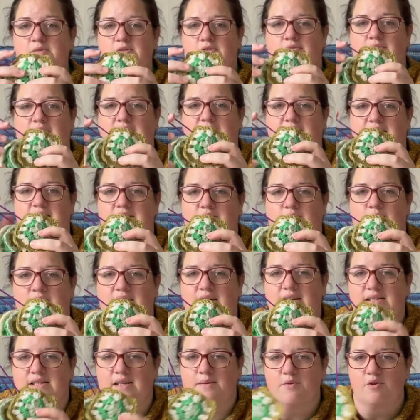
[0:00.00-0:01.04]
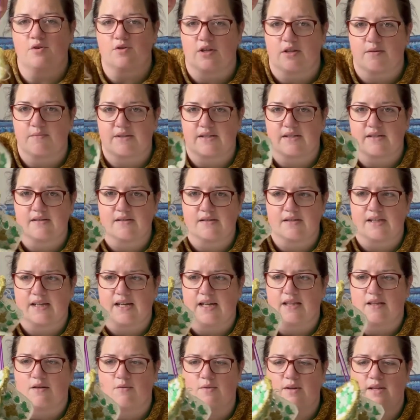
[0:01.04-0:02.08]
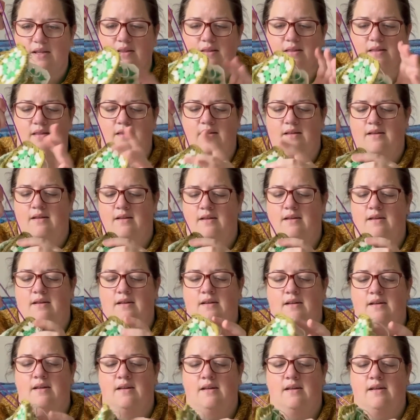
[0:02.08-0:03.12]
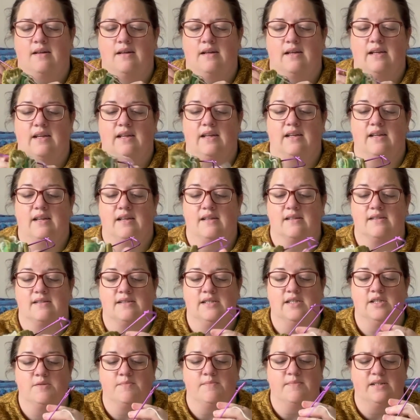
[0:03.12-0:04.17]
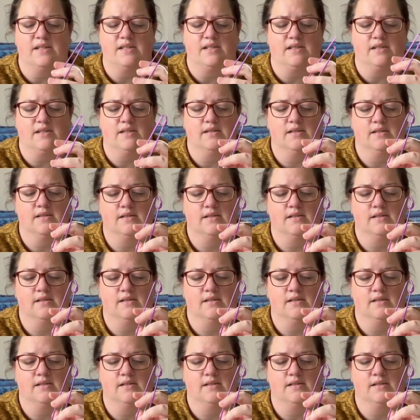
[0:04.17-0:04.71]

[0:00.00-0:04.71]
granny squares. I'm holding them together with a stitch holder,